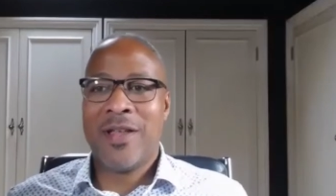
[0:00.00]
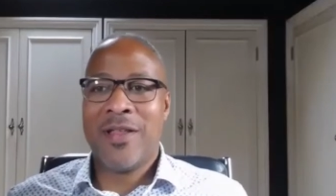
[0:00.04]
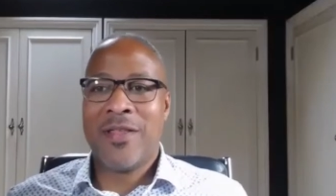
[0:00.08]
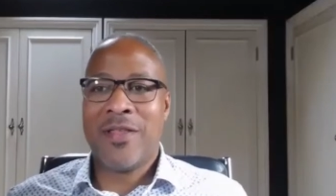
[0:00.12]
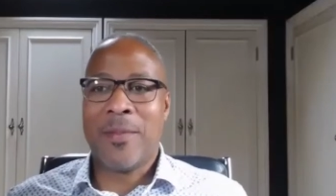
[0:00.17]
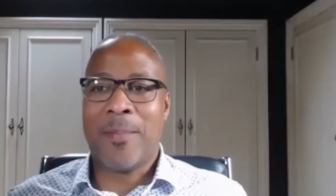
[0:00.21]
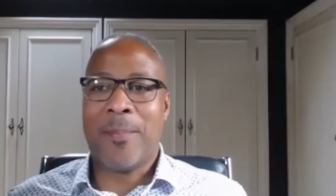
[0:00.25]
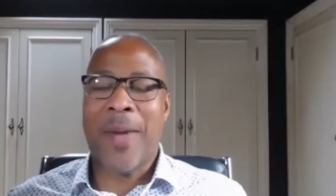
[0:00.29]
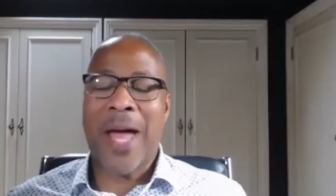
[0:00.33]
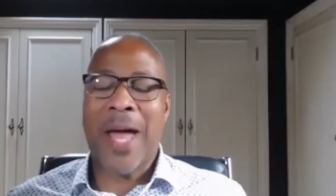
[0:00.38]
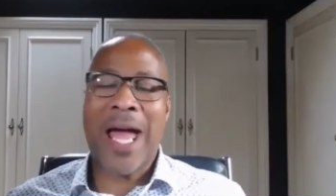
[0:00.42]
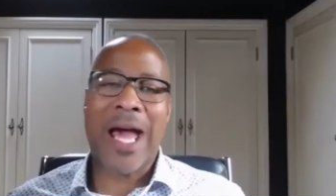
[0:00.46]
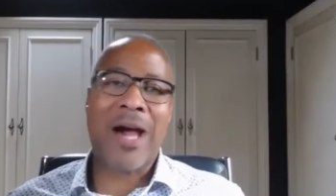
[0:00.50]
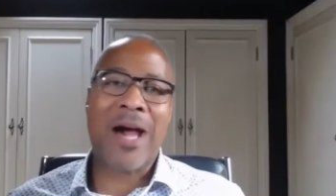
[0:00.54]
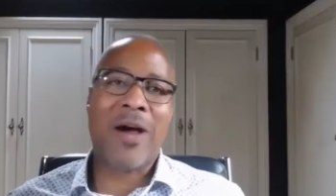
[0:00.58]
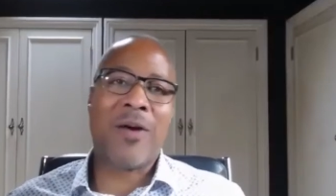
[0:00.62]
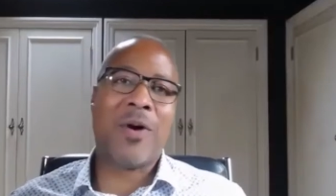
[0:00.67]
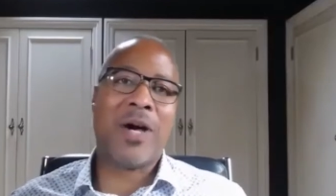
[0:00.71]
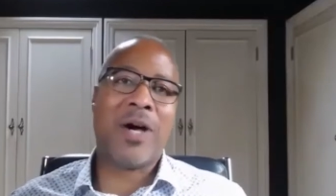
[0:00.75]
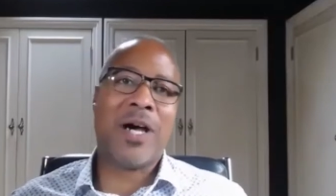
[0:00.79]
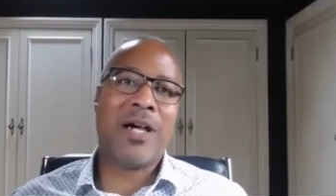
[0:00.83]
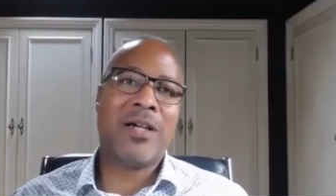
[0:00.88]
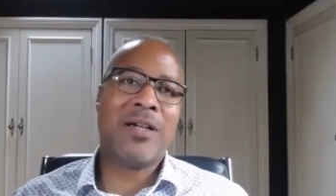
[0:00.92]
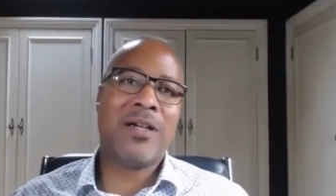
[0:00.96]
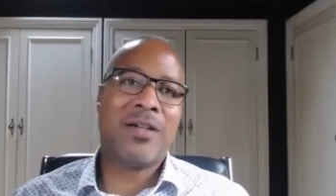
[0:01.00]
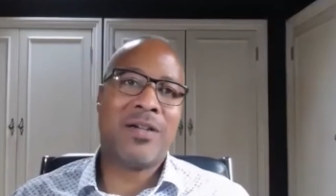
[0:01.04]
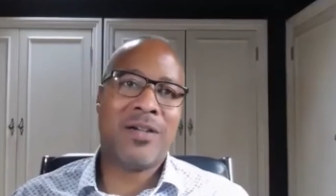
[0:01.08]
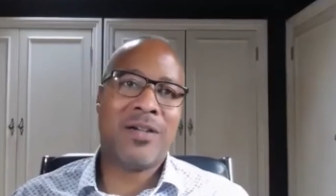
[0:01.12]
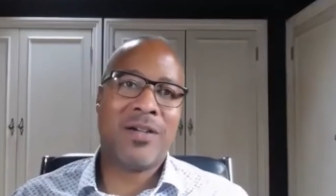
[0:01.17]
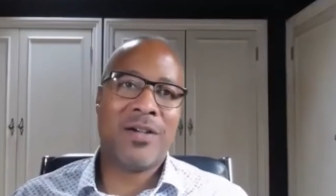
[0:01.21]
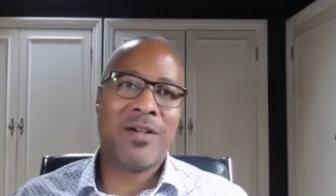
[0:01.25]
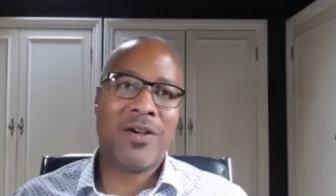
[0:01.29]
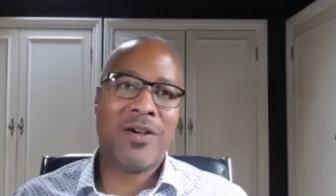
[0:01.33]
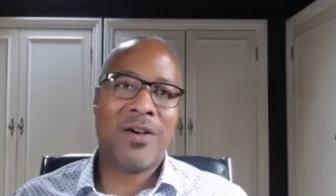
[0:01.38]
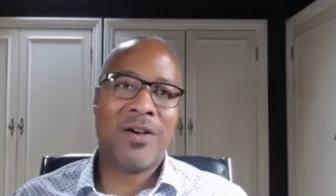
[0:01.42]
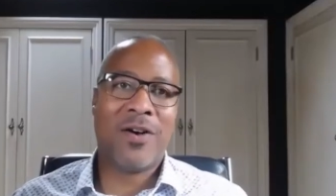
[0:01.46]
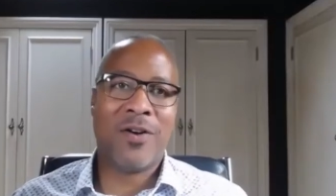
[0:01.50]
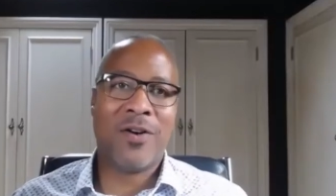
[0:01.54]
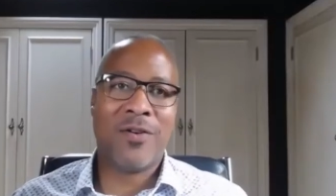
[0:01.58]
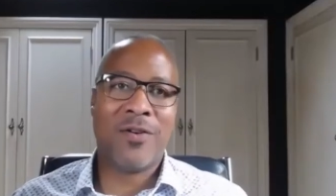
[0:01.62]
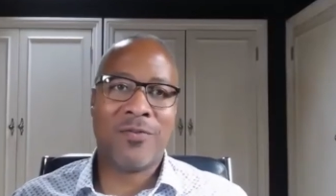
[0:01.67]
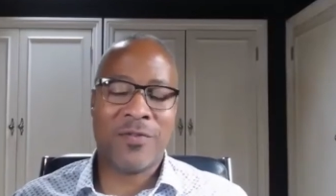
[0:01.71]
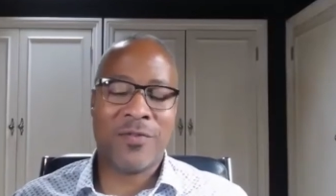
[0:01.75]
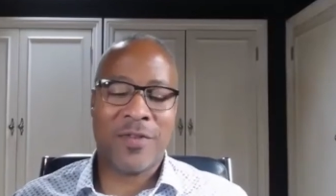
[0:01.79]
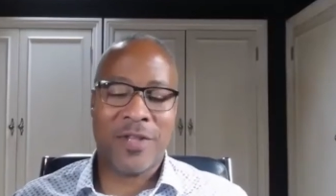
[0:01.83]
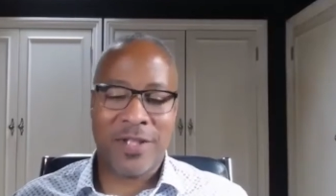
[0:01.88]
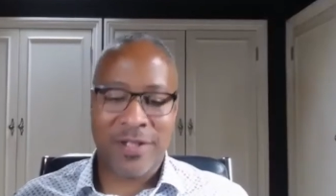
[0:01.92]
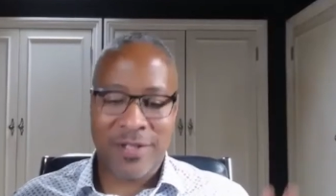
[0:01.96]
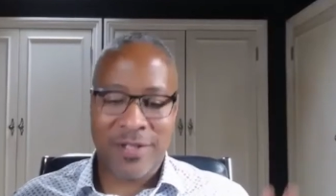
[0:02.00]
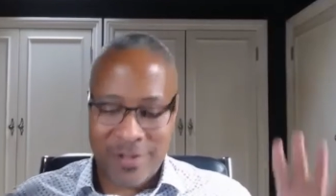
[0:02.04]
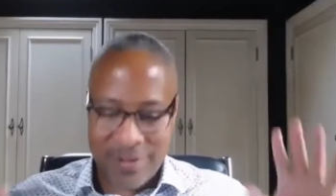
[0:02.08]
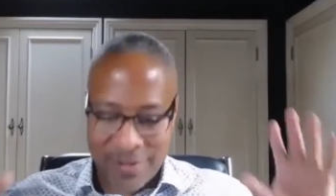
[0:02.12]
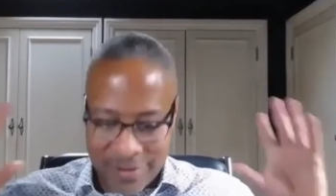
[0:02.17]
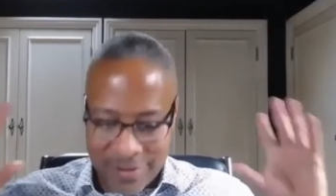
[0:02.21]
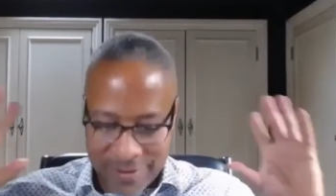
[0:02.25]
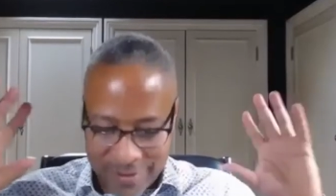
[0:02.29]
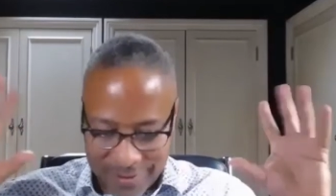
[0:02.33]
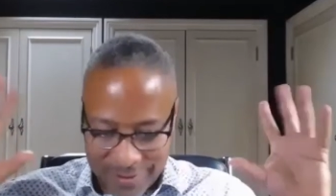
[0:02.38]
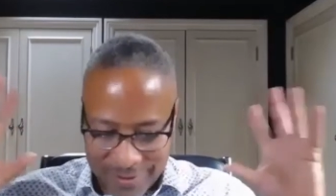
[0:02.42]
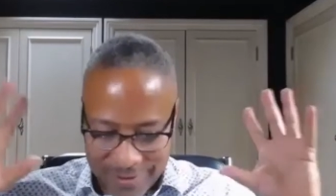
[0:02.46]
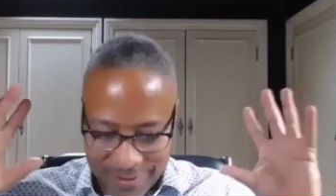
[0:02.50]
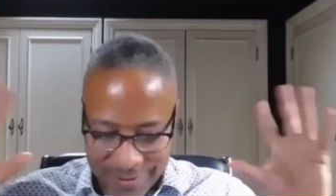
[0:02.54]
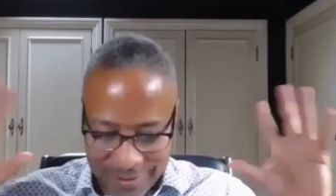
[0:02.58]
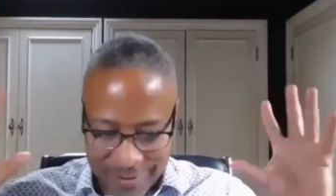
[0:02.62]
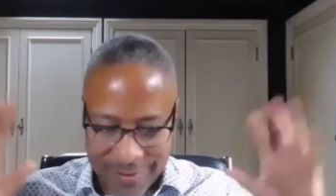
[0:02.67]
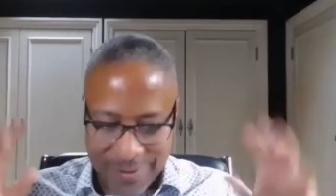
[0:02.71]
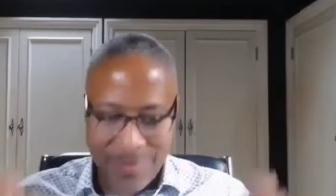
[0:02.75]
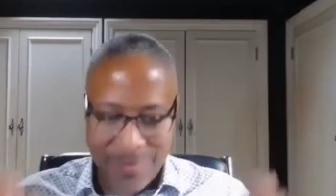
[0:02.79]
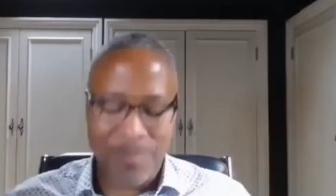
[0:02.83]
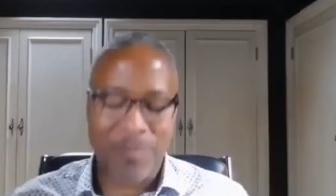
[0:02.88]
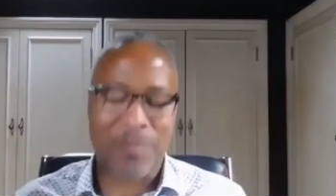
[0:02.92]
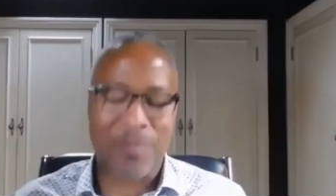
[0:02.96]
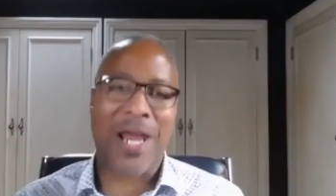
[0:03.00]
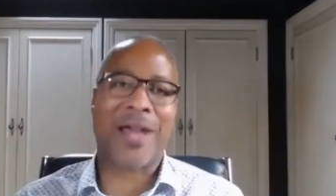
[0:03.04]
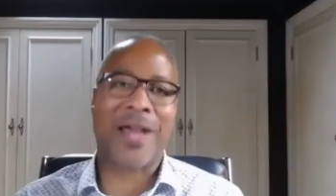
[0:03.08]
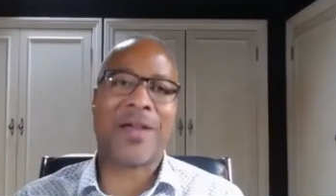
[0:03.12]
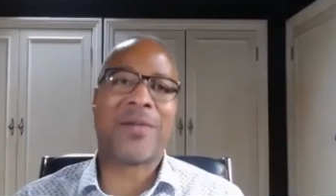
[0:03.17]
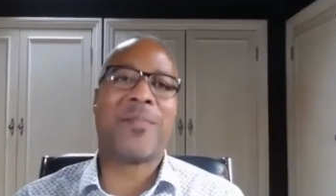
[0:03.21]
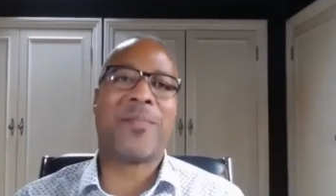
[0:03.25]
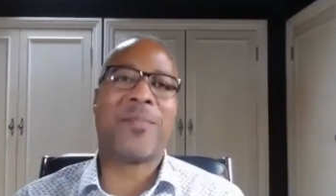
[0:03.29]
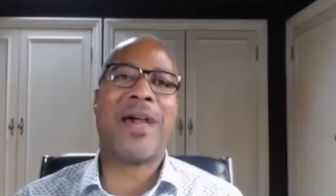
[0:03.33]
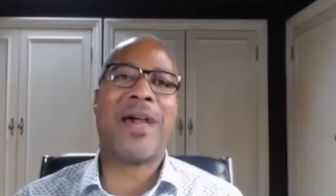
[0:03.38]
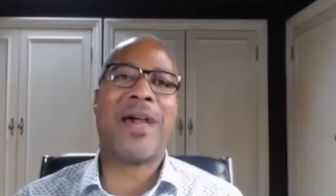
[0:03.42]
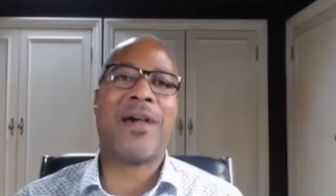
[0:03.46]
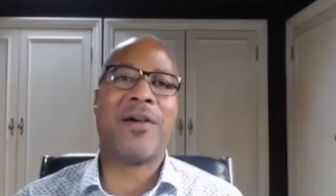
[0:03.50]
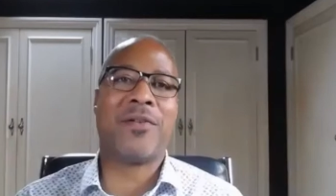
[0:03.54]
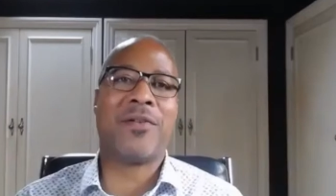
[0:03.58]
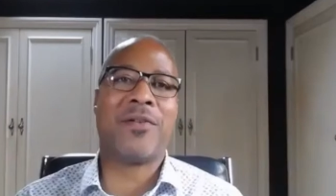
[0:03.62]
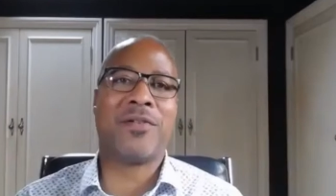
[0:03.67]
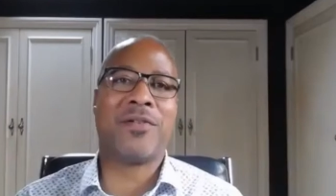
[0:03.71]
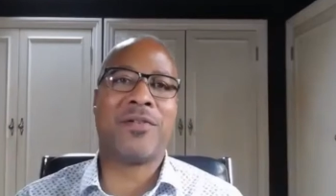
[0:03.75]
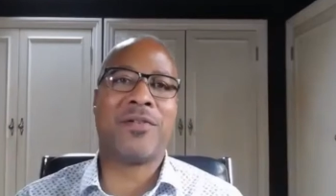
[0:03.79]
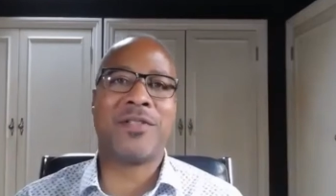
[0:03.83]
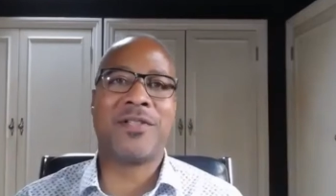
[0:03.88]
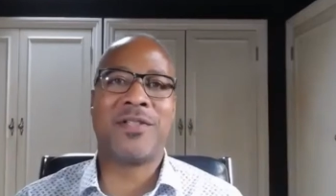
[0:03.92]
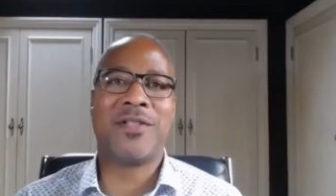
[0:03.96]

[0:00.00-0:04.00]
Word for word: the power of this black pound.